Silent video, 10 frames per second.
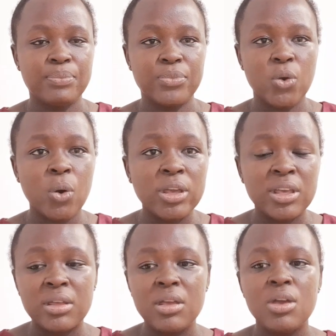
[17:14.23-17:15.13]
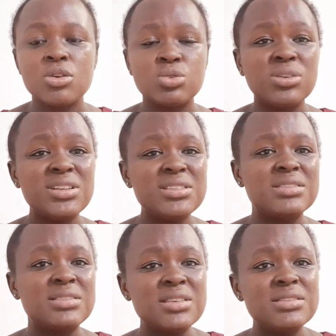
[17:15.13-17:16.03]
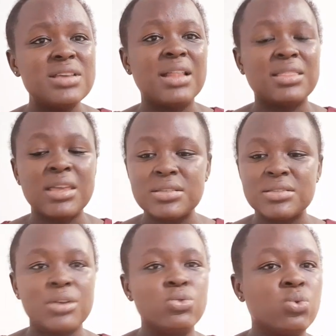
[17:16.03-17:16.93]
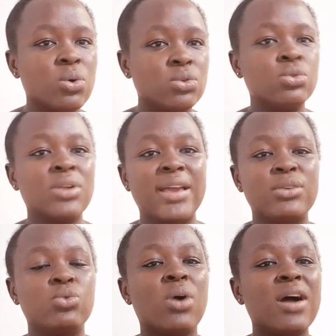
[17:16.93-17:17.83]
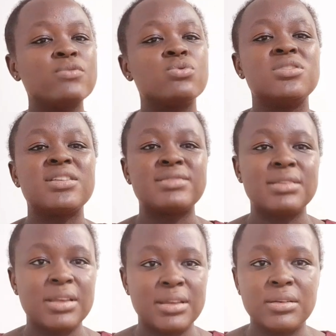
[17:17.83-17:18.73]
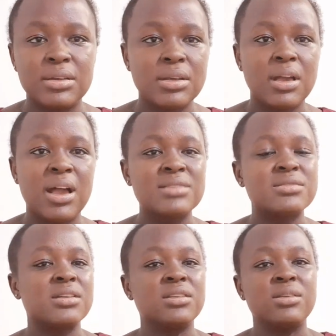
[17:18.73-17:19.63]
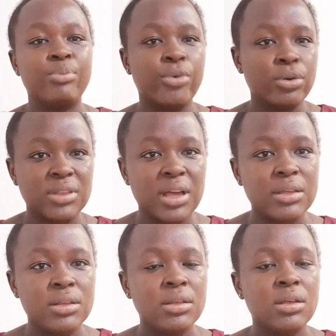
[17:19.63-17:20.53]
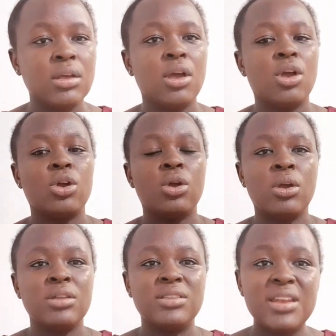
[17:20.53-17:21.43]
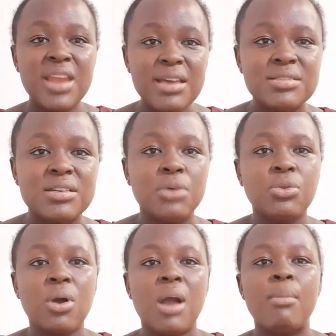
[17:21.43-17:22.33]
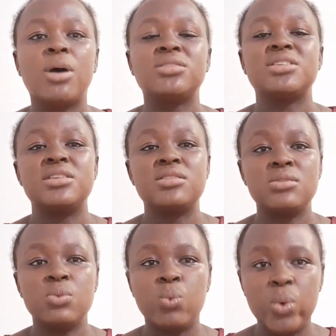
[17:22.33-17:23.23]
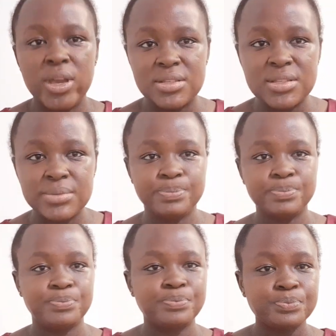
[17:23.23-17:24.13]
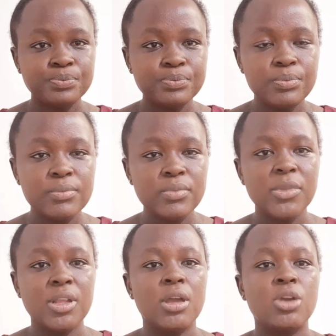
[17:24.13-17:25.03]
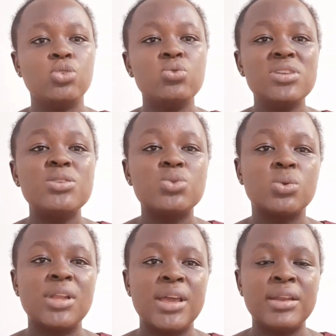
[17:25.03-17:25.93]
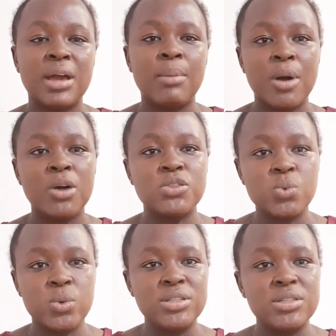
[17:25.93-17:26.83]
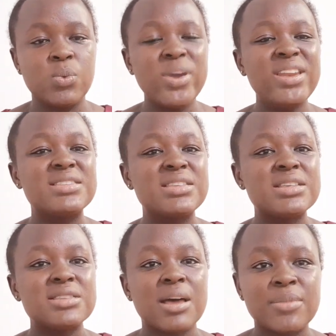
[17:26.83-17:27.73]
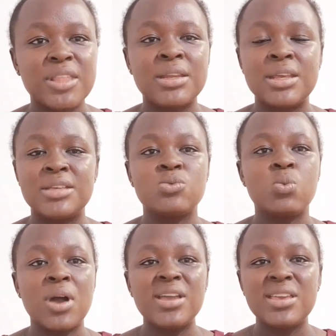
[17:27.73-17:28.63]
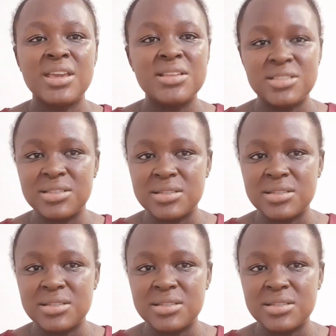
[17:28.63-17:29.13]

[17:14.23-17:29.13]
Okay, so these are things that you have to just learn as an importer. The next thing I'll talk about is weight. You need to learn about weight. When they say something is 1 kg,